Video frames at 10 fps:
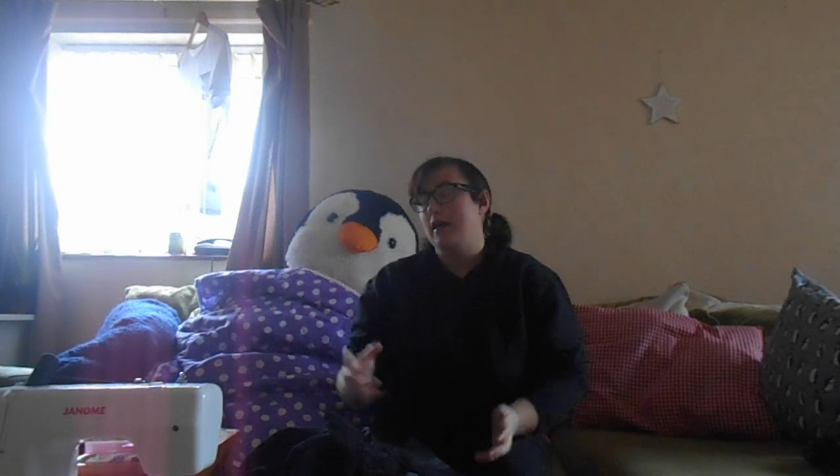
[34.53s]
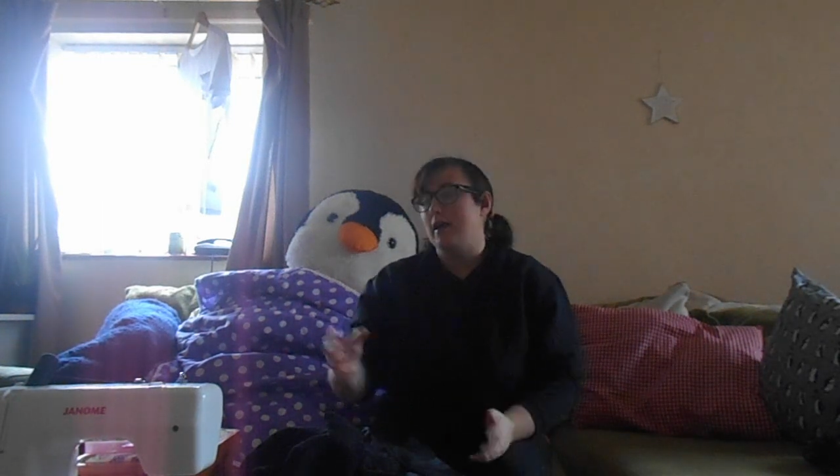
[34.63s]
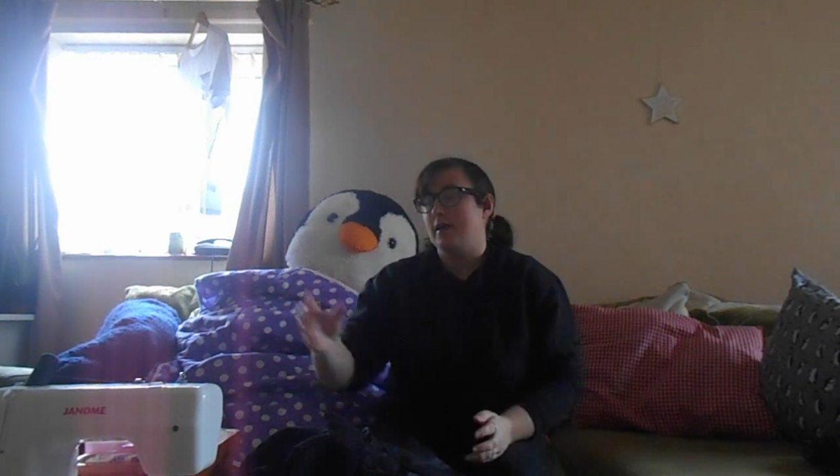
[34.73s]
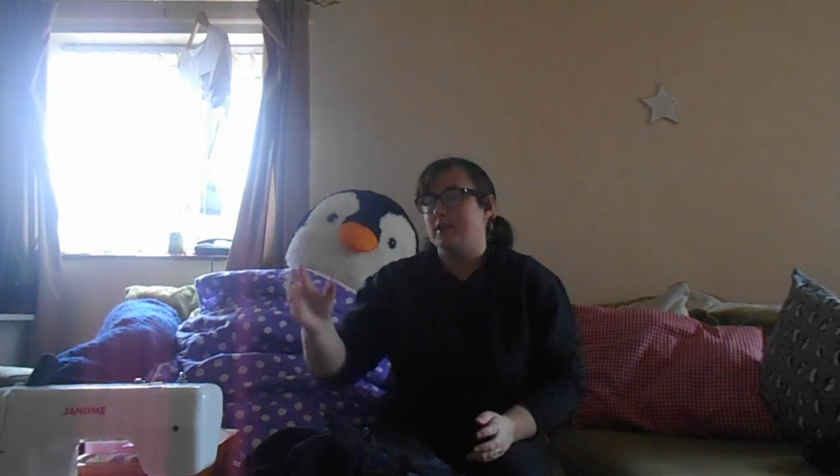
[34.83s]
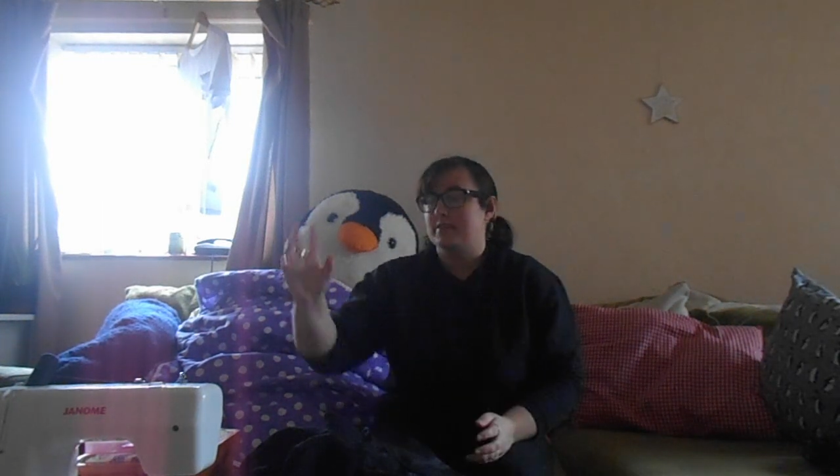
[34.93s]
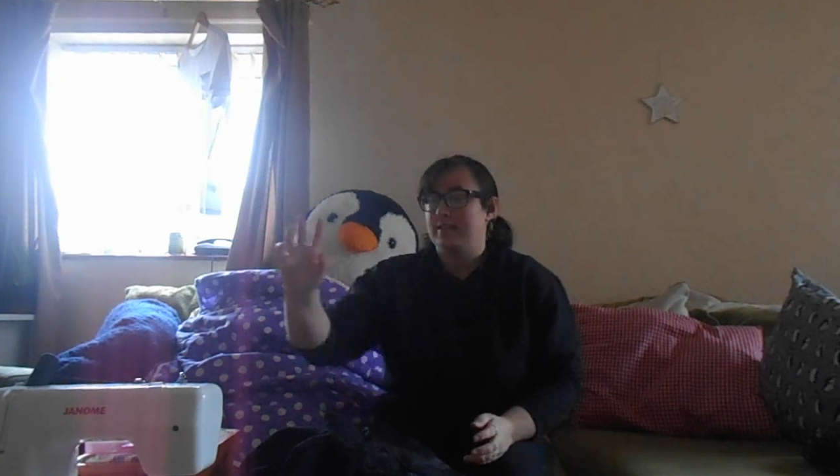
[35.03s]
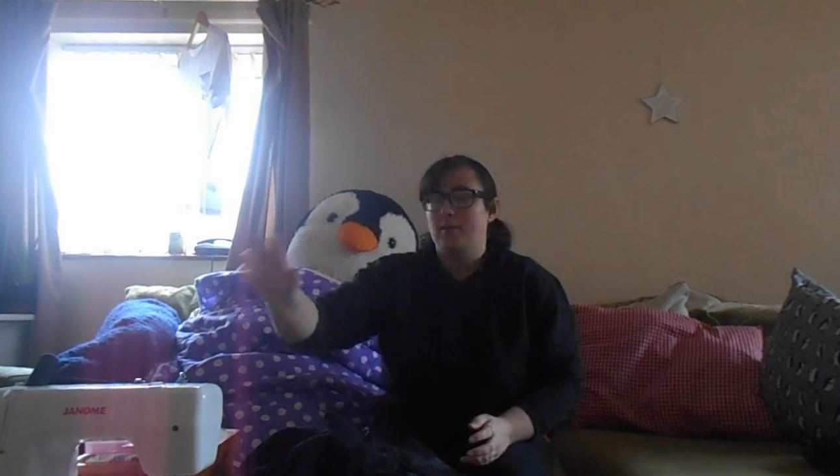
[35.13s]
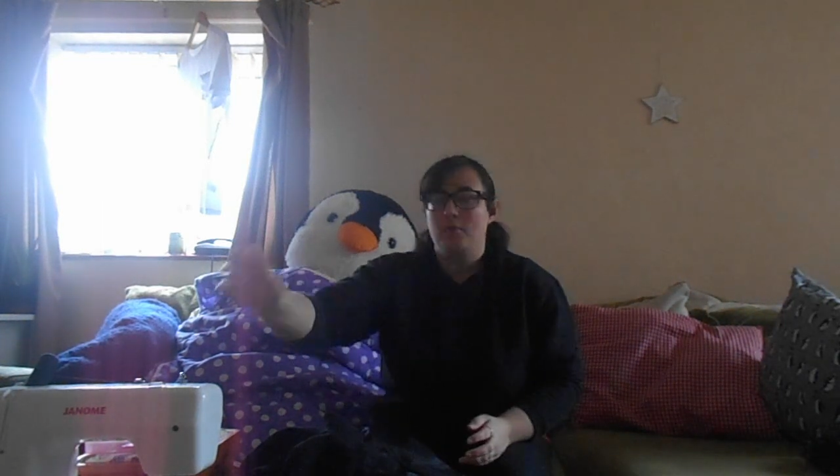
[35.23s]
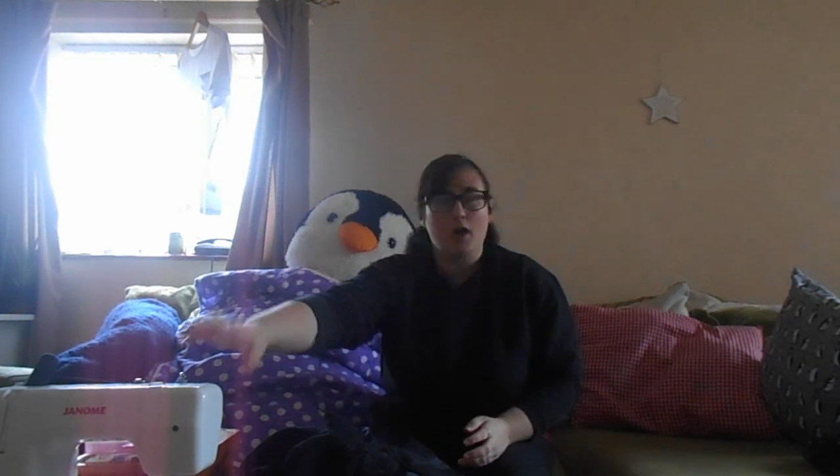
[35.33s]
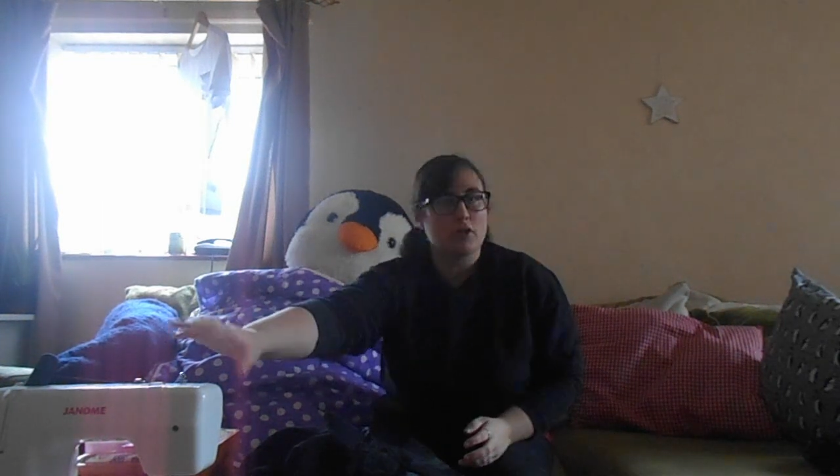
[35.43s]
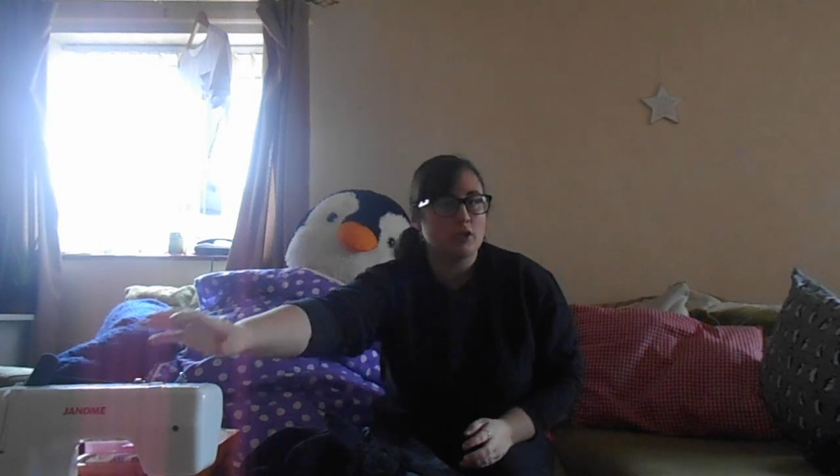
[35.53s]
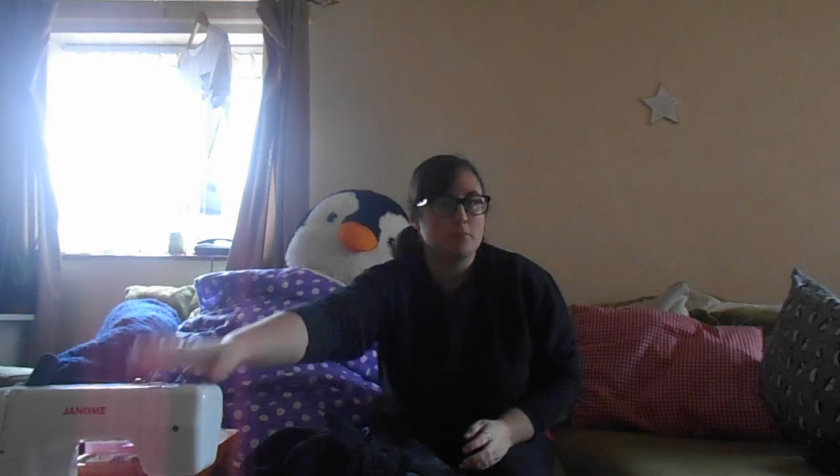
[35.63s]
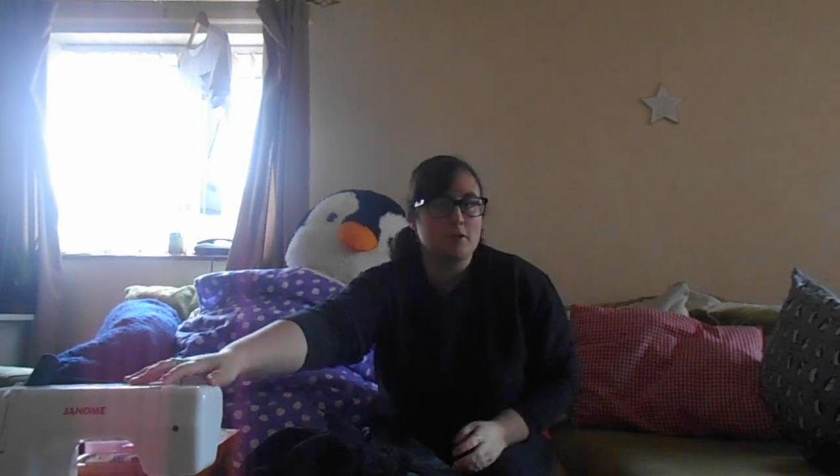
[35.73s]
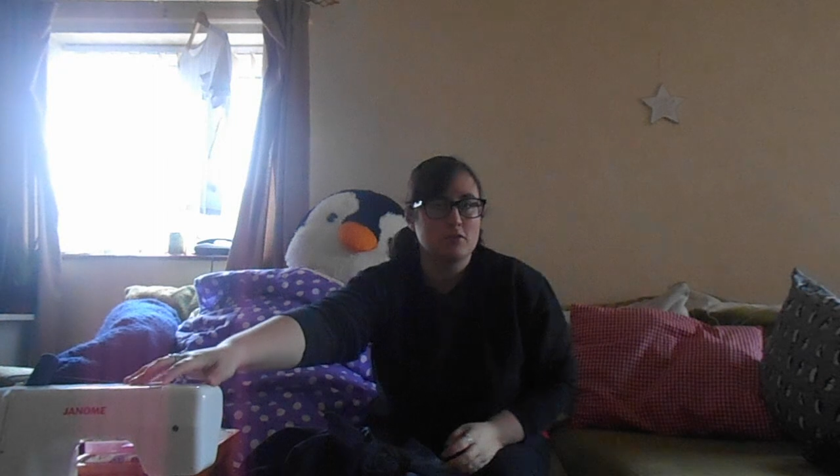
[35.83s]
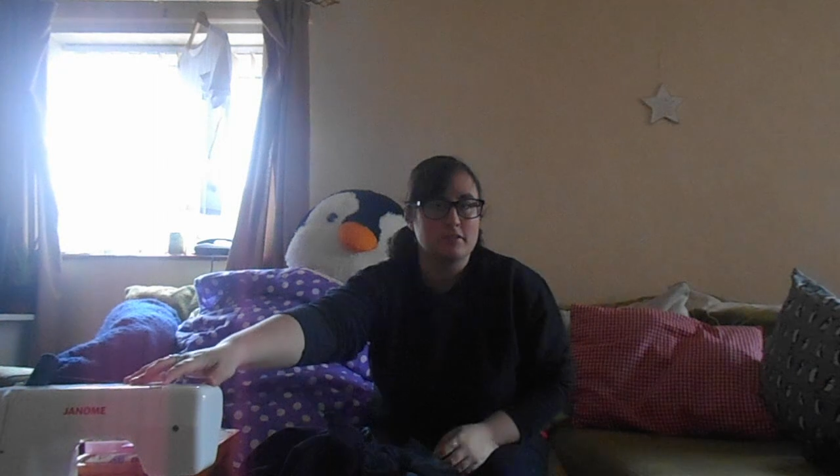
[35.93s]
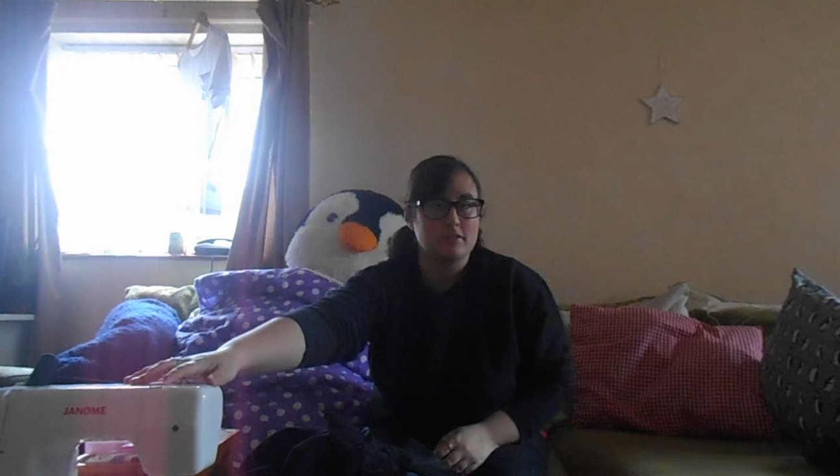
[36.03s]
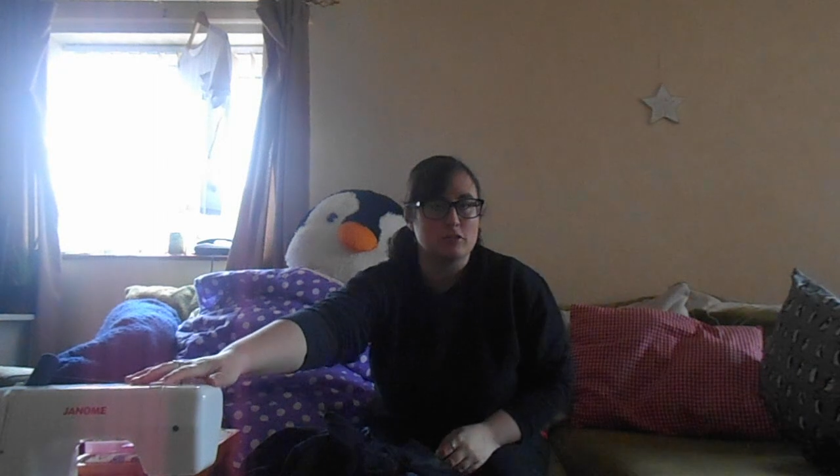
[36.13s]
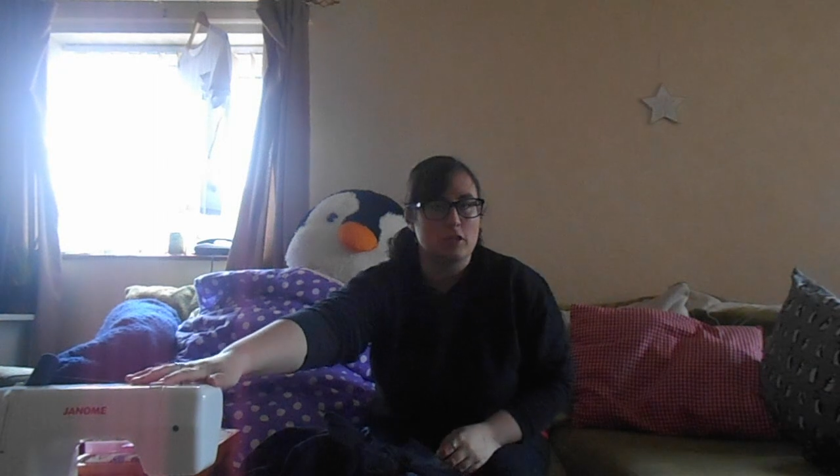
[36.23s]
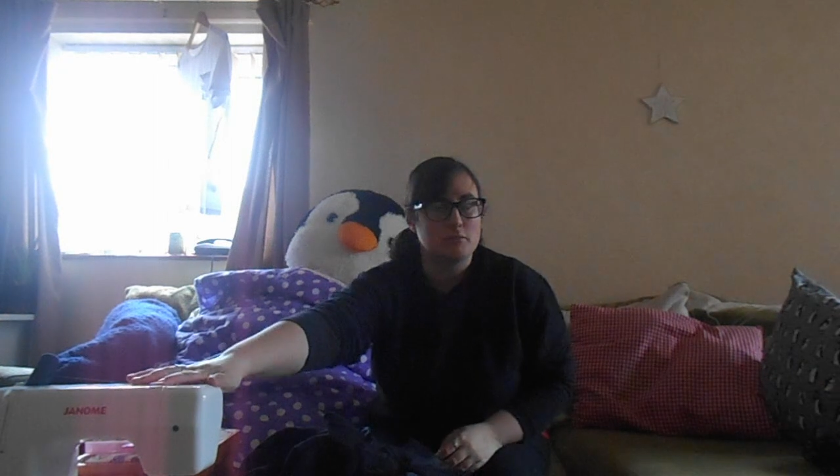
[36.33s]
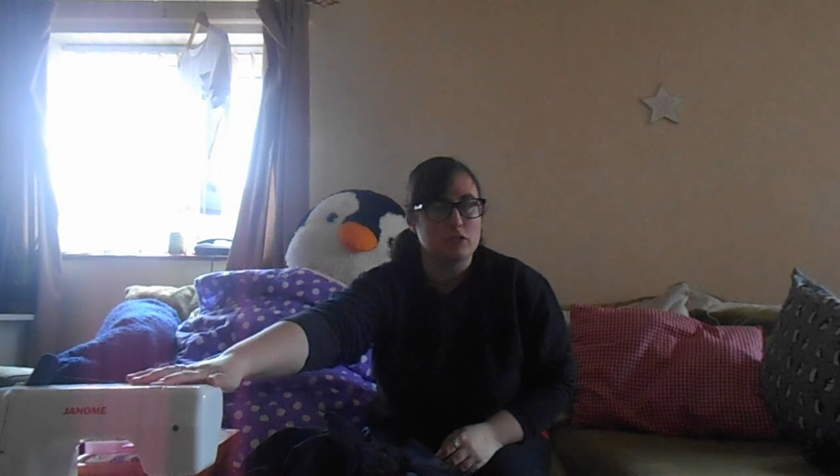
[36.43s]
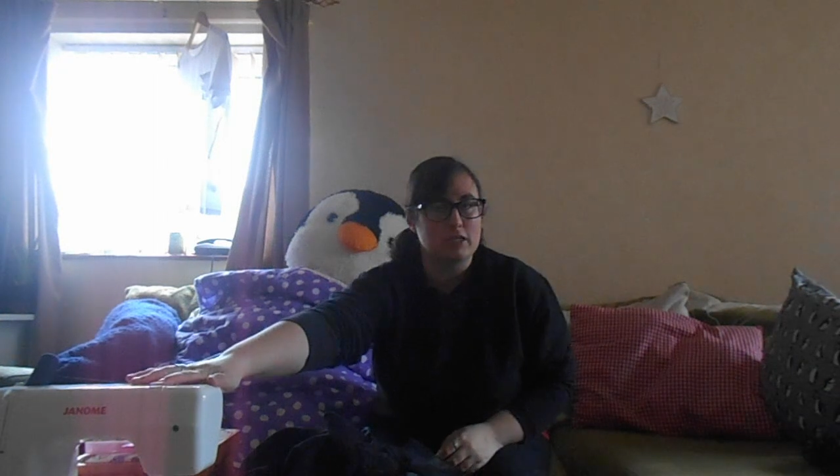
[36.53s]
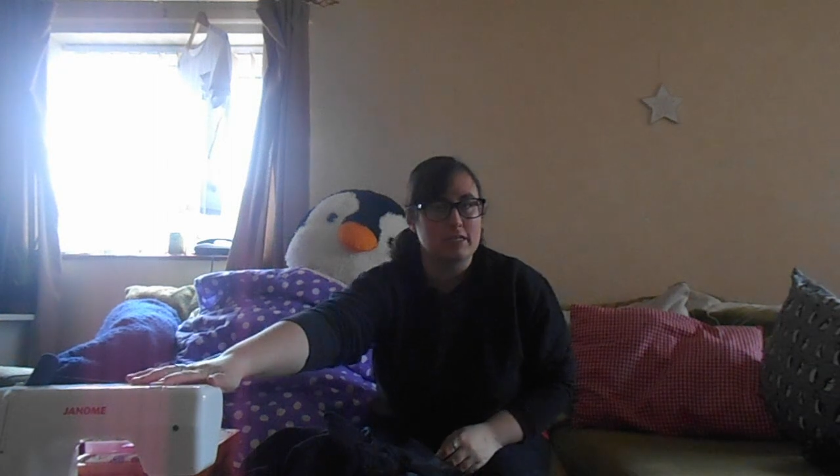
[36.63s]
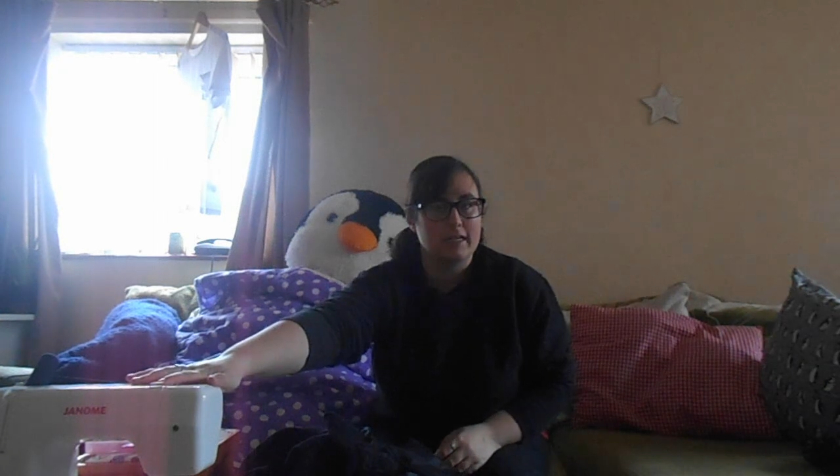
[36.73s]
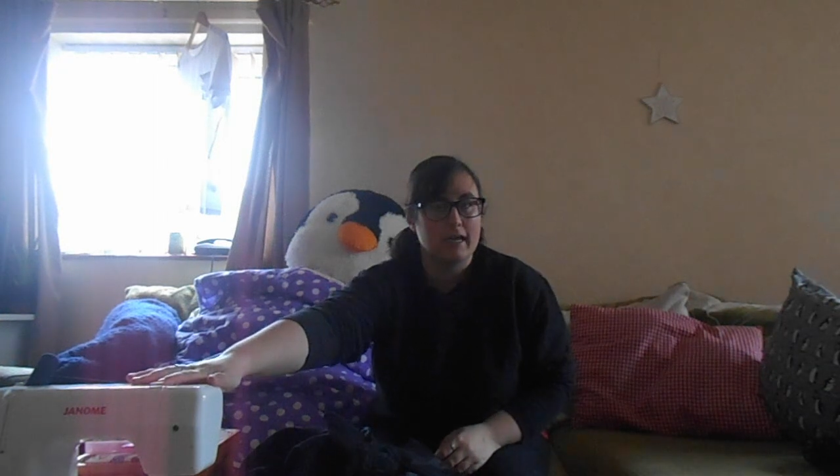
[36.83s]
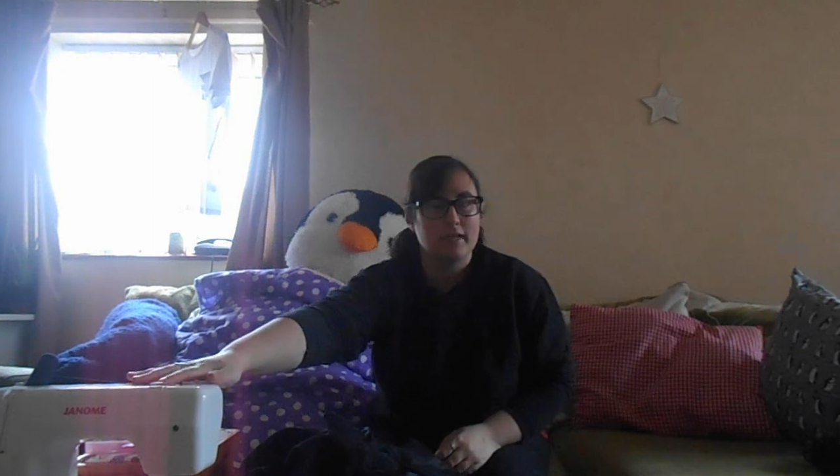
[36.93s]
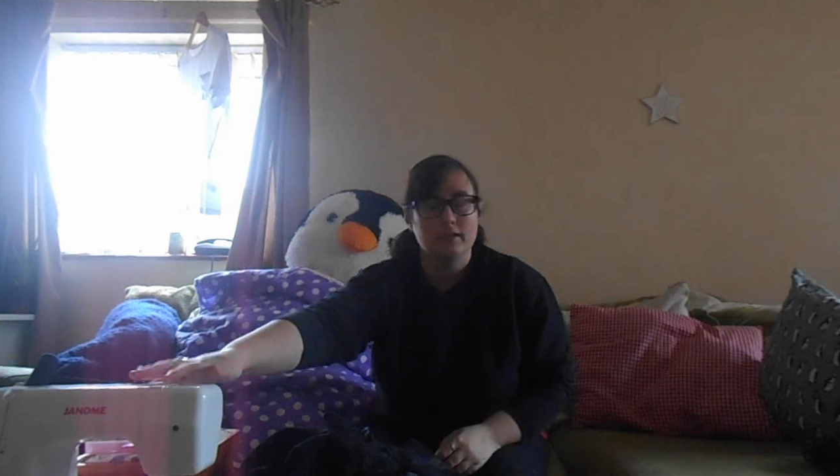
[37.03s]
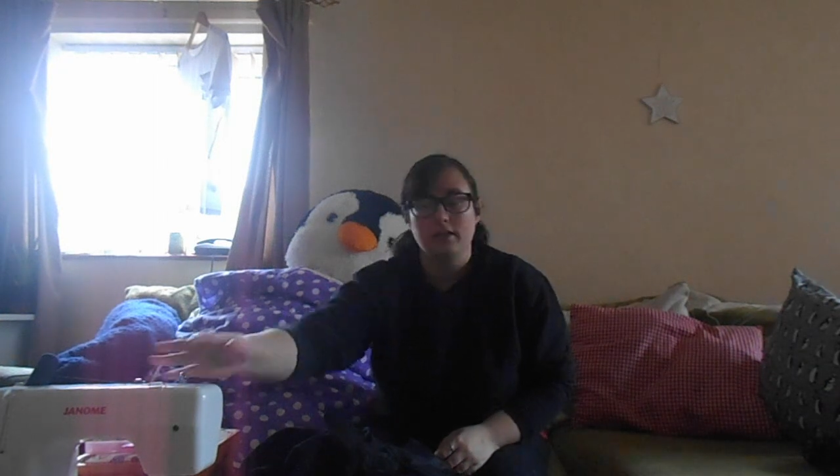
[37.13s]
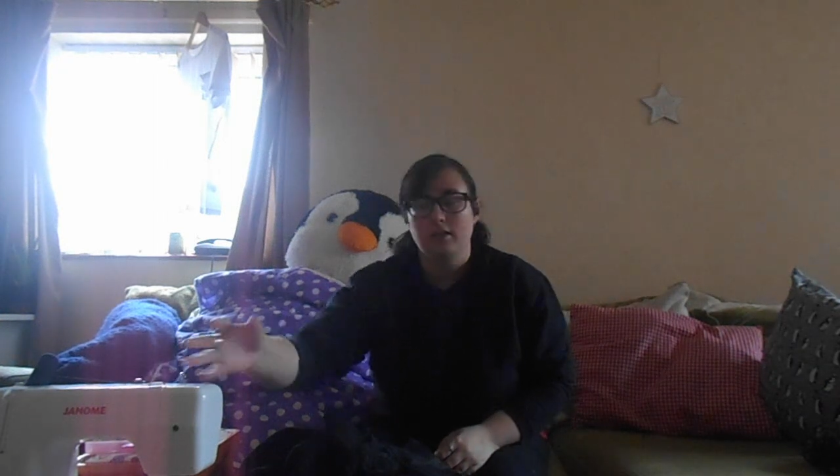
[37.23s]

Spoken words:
Today we are going to be using the sewing machine again